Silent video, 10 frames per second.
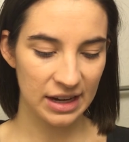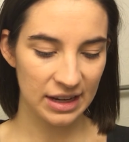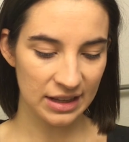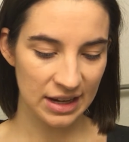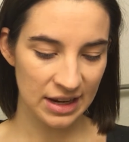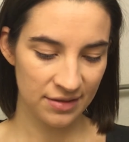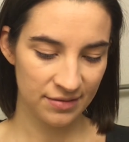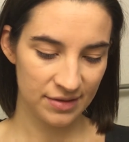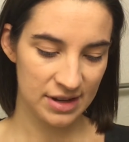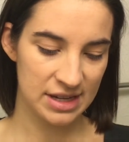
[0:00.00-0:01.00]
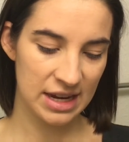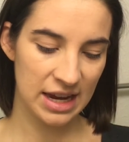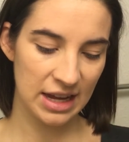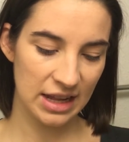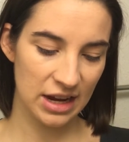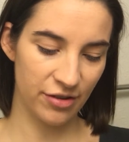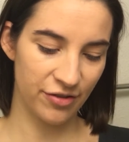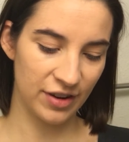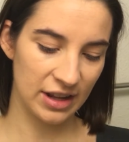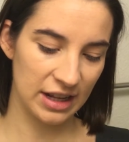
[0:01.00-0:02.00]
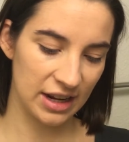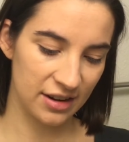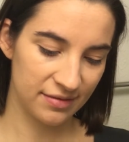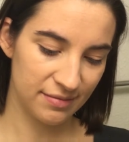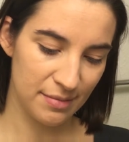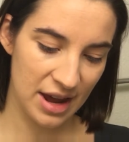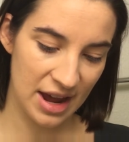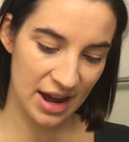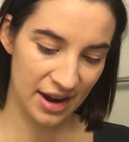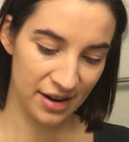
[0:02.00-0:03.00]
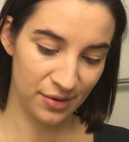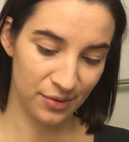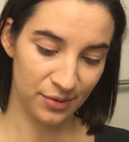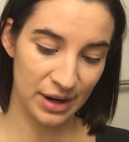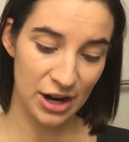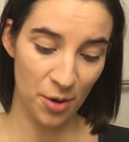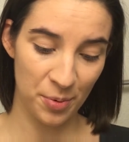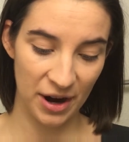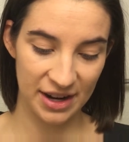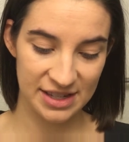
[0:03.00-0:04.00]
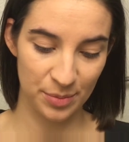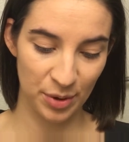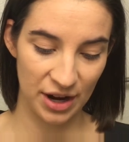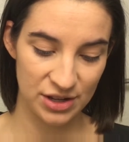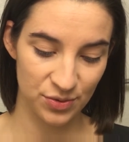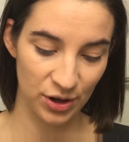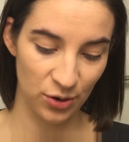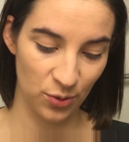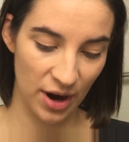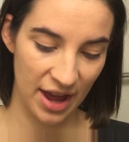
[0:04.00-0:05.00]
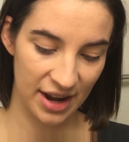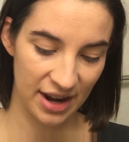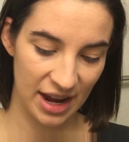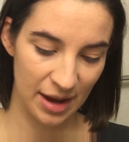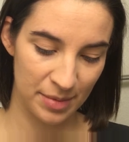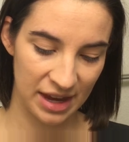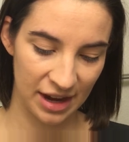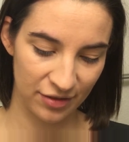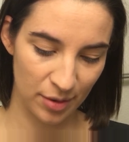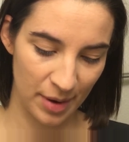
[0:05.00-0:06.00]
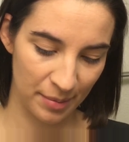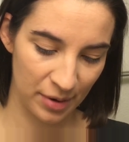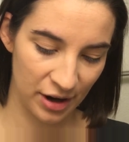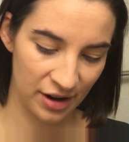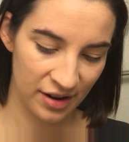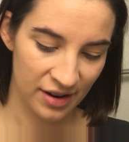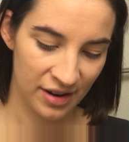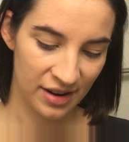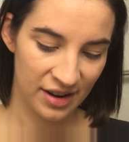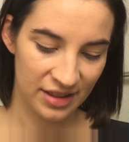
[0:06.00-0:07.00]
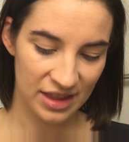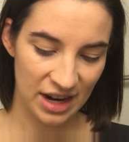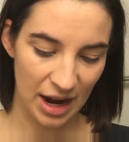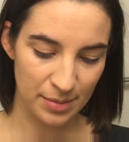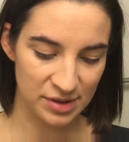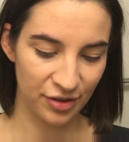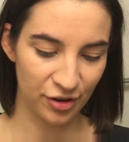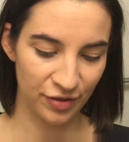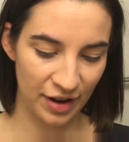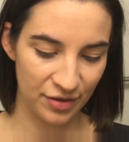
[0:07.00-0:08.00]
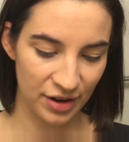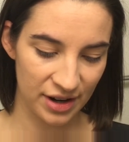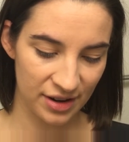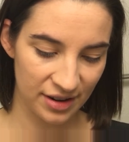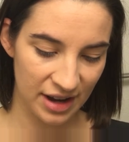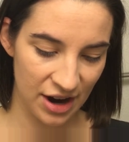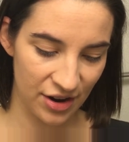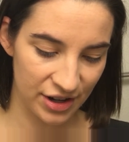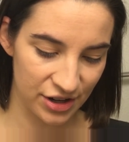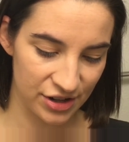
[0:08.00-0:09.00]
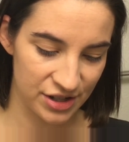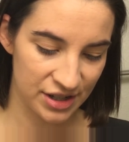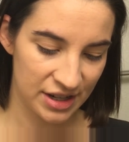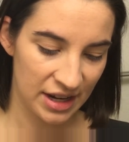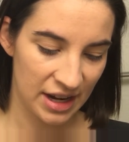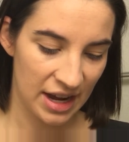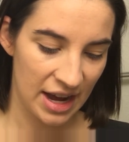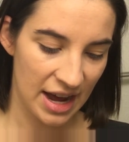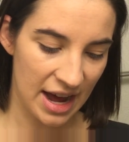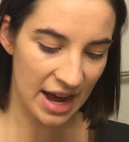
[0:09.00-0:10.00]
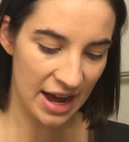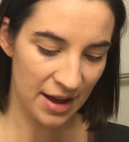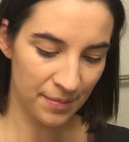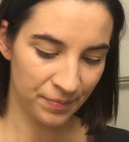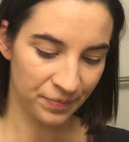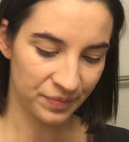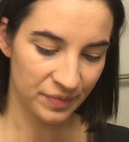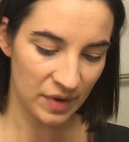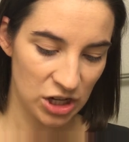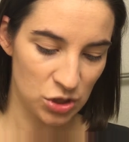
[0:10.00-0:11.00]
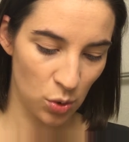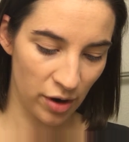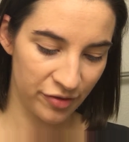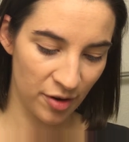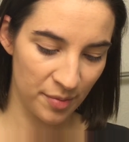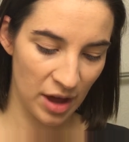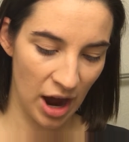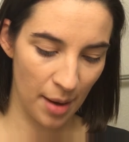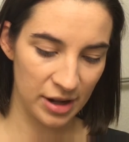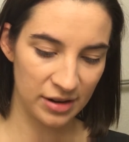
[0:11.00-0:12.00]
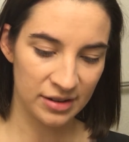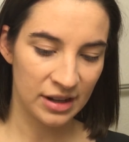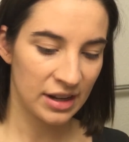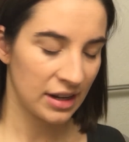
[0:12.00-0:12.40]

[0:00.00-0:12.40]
Keeley? Is he Keeley or Feely? Man, we know pregnancy brain is real when Amy can't remember the names of her favorite characters. A dwarf from The Hobbit.